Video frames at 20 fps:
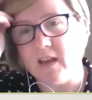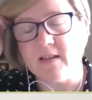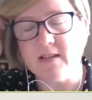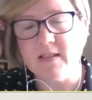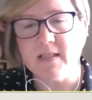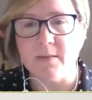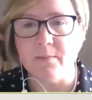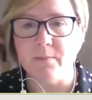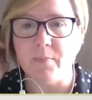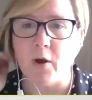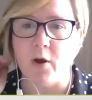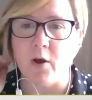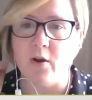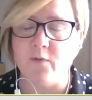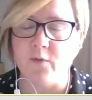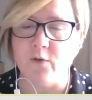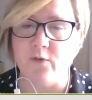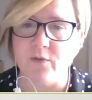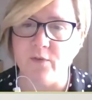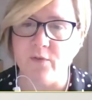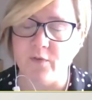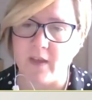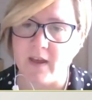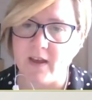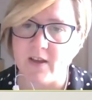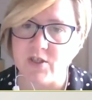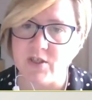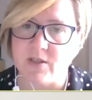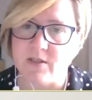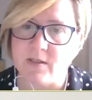and some powerful
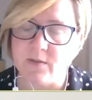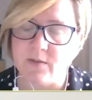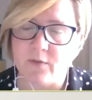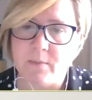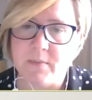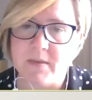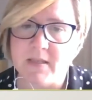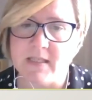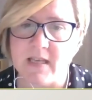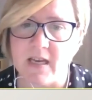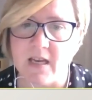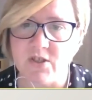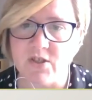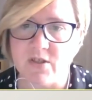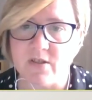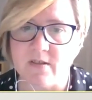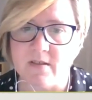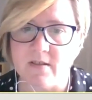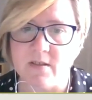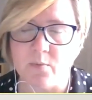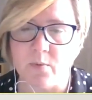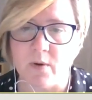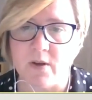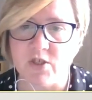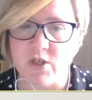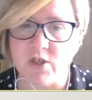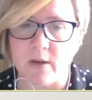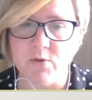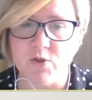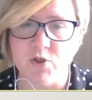reflections from the sessions,
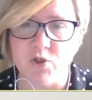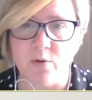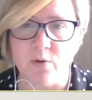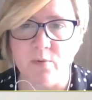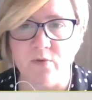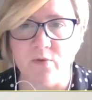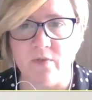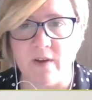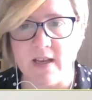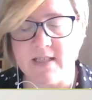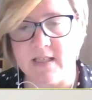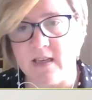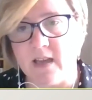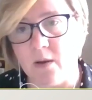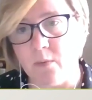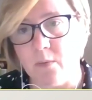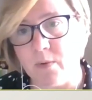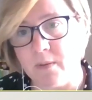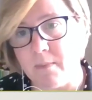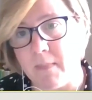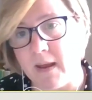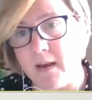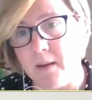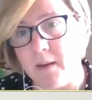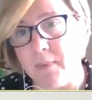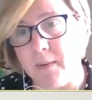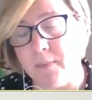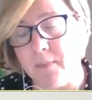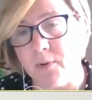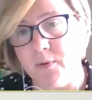which I'm sure will resonate with many
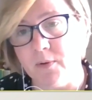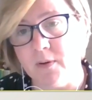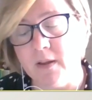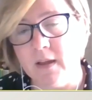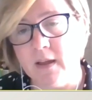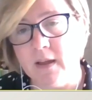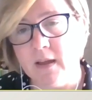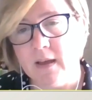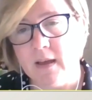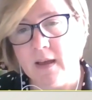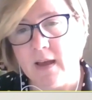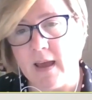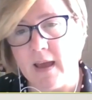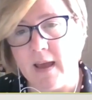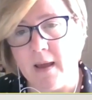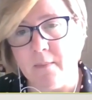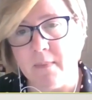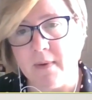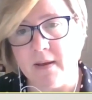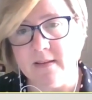people in